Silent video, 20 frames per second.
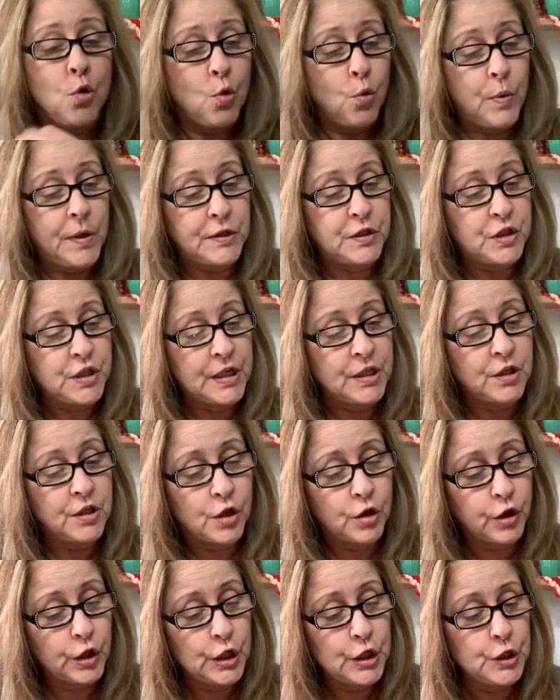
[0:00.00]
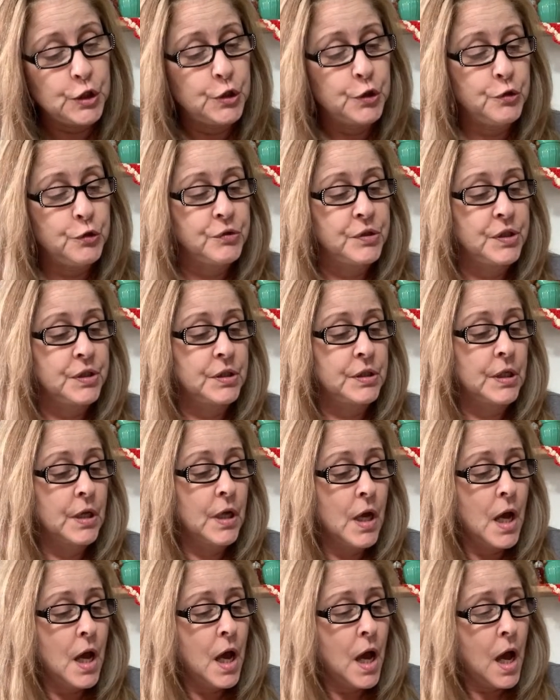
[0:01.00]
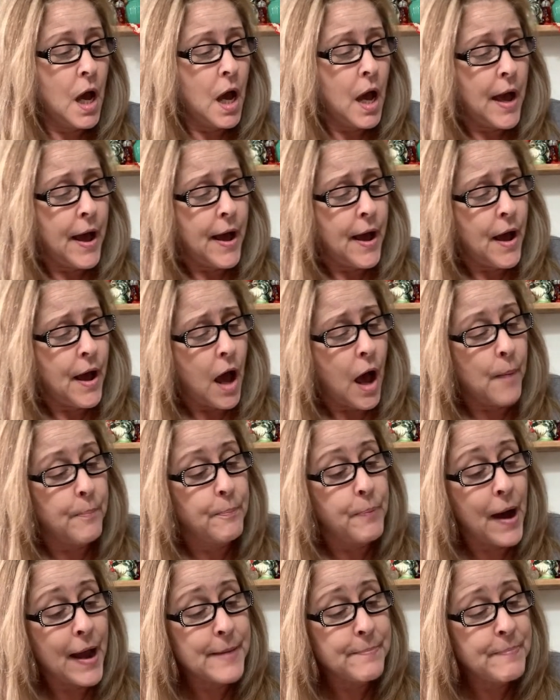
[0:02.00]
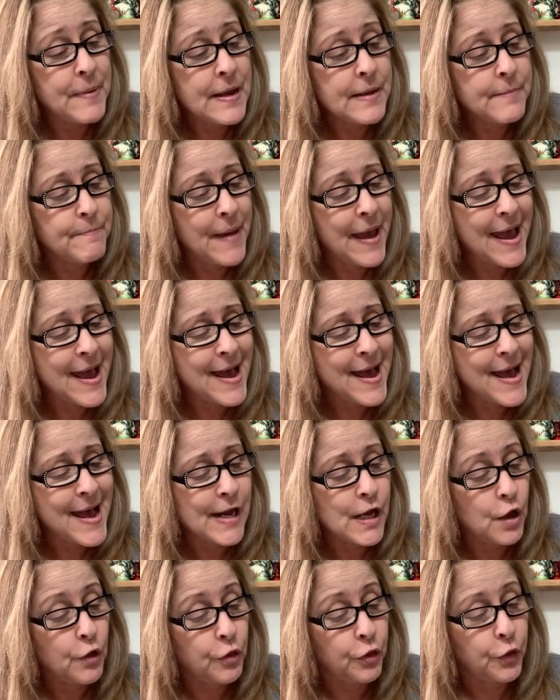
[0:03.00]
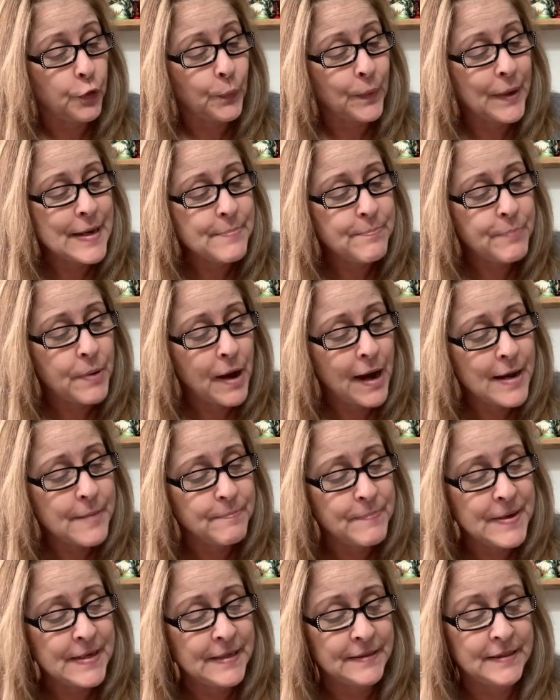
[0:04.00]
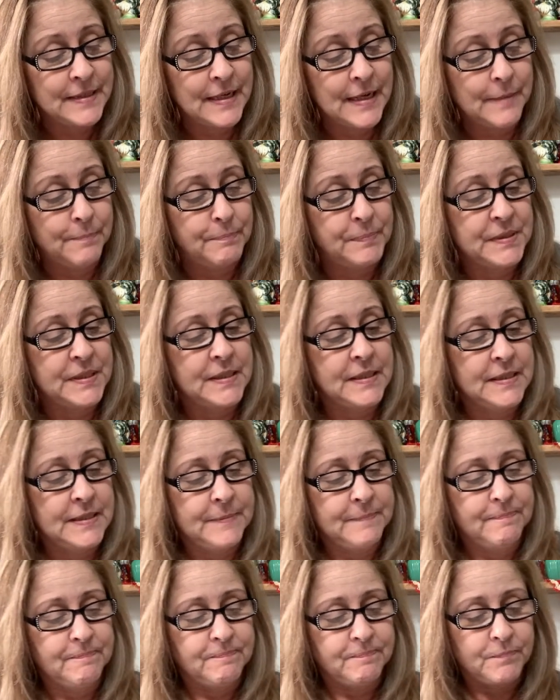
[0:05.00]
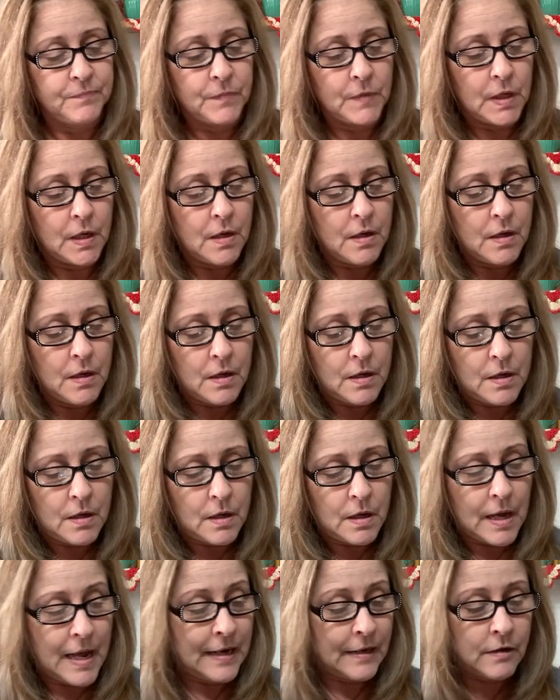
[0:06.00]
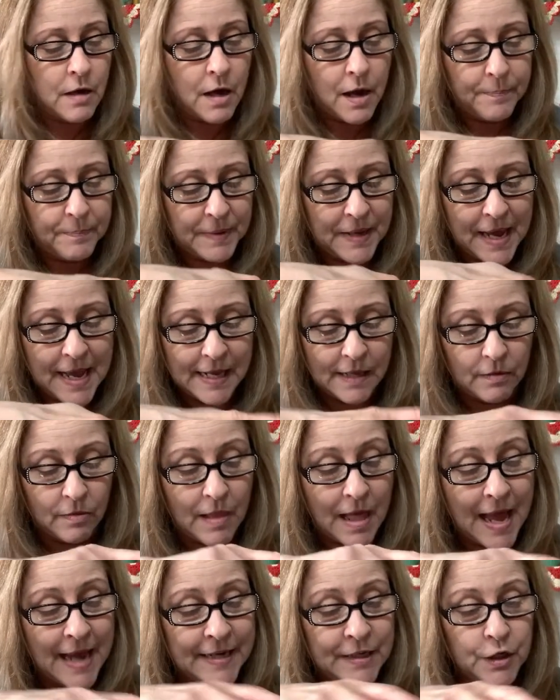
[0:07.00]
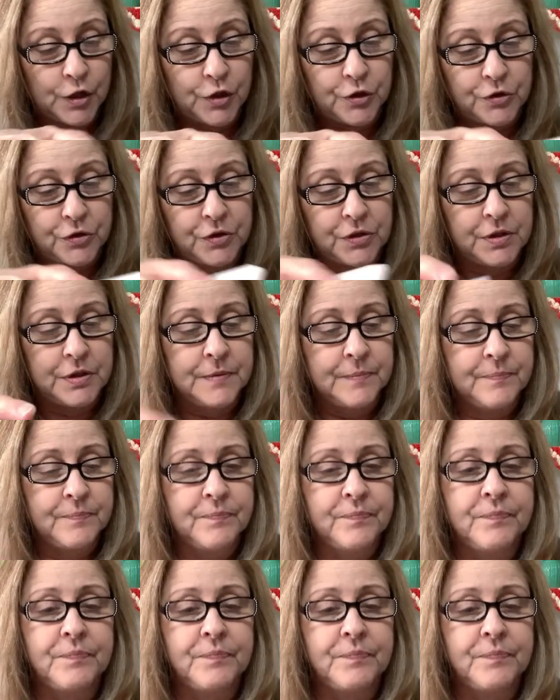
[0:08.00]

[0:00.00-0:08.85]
which includes a piping bag, three piping tips, and cupcake liners.